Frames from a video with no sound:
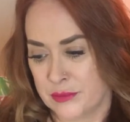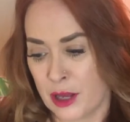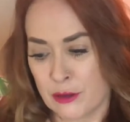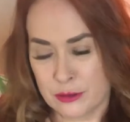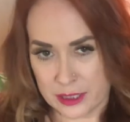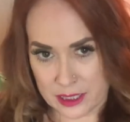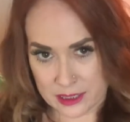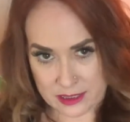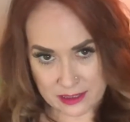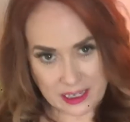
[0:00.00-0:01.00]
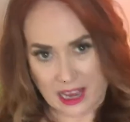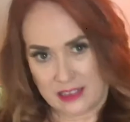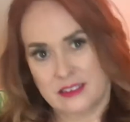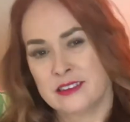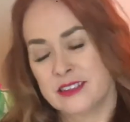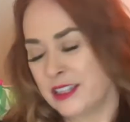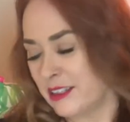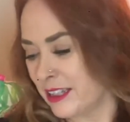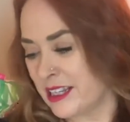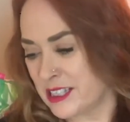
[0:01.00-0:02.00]
Leah, yeah,
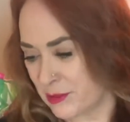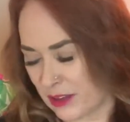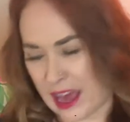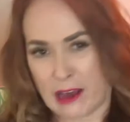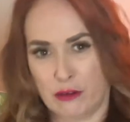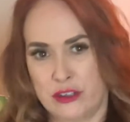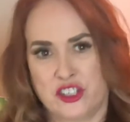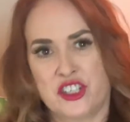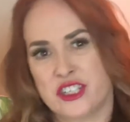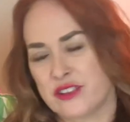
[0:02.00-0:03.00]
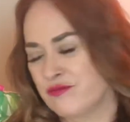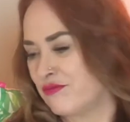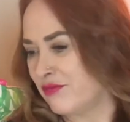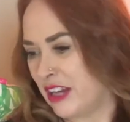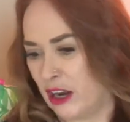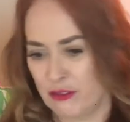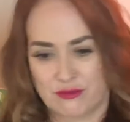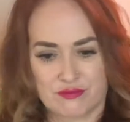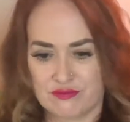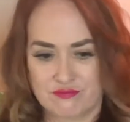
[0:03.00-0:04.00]
Leah's loud, and she's, you know,
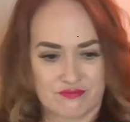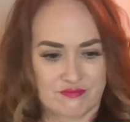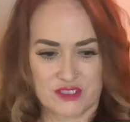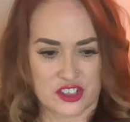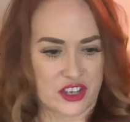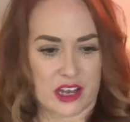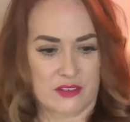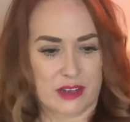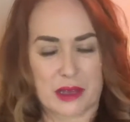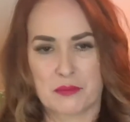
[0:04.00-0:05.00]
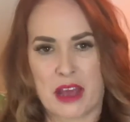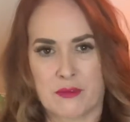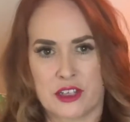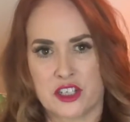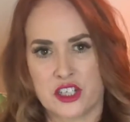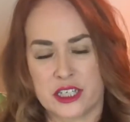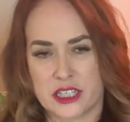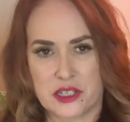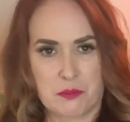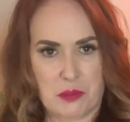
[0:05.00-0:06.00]
just kind of like everything she
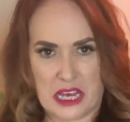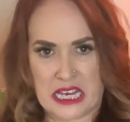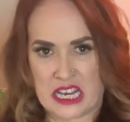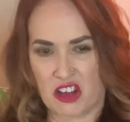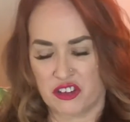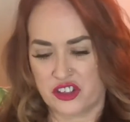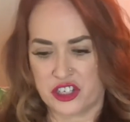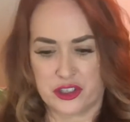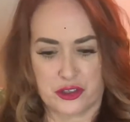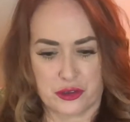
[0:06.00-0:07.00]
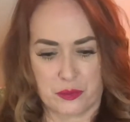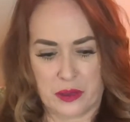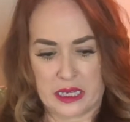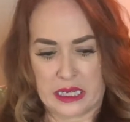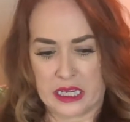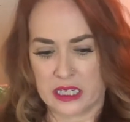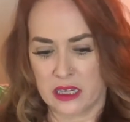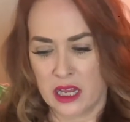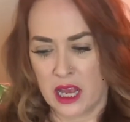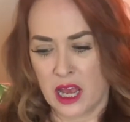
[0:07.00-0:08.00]
does is big. All her gestures are big,
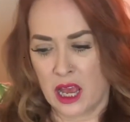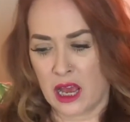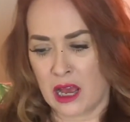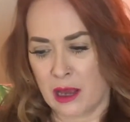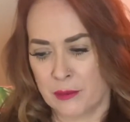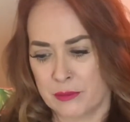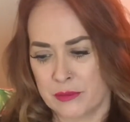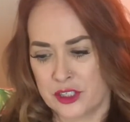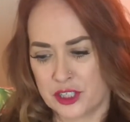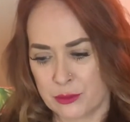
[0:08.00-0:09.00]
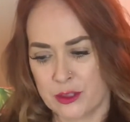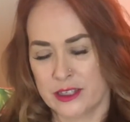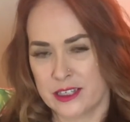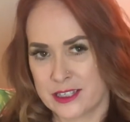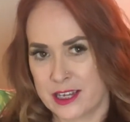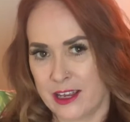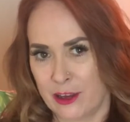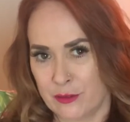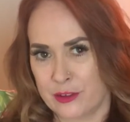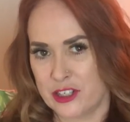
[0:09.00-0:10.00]
and she really is
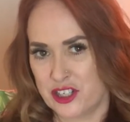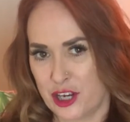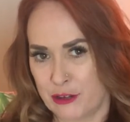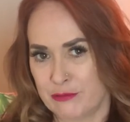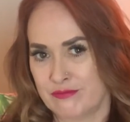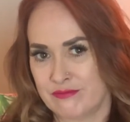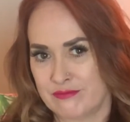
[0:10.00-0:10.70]
taking over the show.